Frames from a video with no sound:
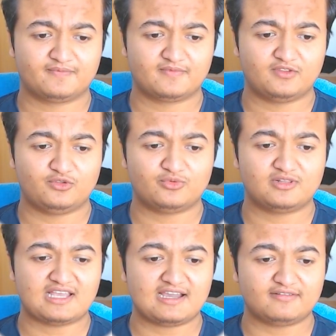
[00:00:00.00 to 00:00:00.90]
you will
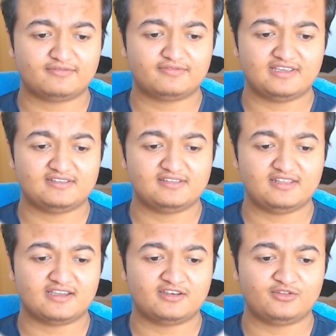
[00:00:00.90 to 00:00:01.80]
have a
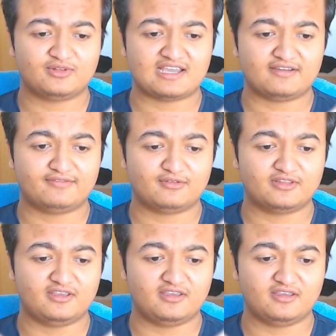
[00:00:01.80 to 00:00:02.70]
CDN, you will have all
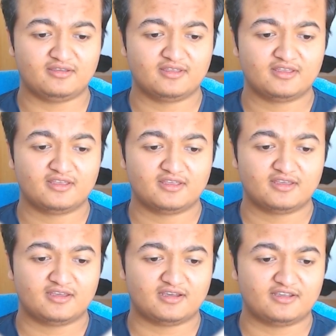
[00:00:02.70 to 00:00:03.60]
the
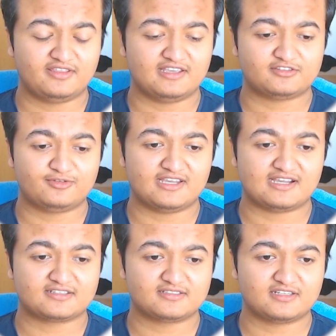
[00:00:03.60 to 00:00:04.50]
S3
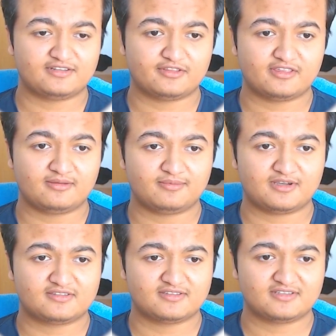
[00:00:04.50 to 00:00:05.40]
access and everything,
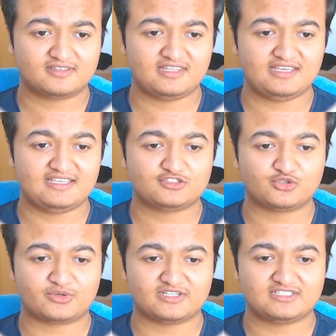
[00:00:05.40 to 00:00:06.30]
but the
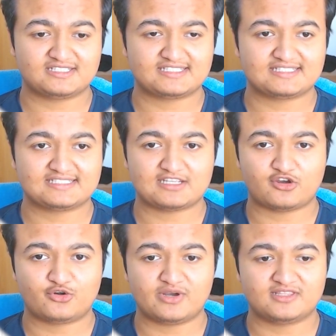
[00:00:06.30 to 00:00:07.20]
storage is
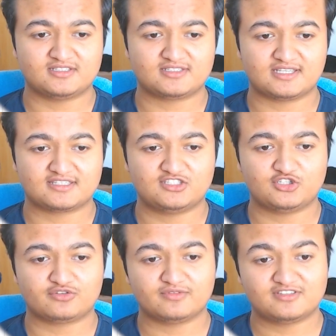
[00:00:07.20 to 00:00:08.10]
horrendous, like
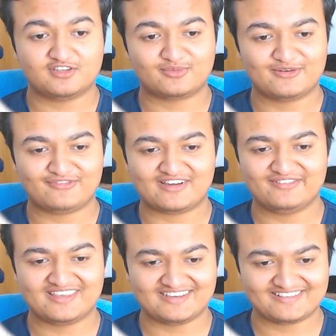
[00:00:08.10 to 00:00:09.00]

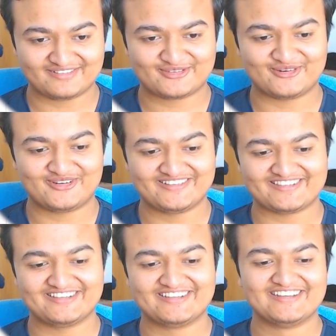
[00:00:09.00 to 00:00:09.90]
0.5 gigs of
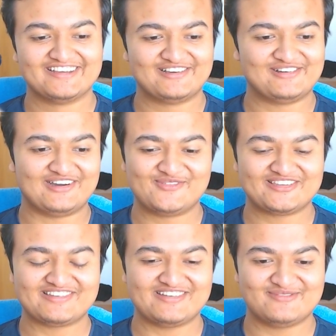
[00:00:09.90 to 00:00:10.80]
storage. How
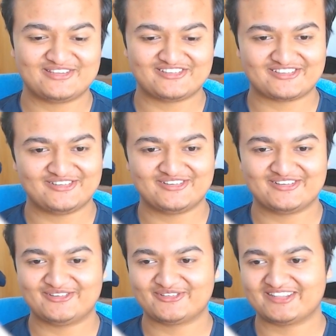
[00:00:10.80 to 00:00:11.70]
much images are you going to
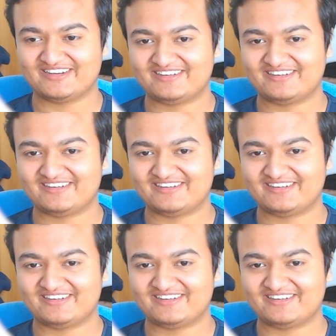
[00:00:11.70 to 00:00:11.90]
host there?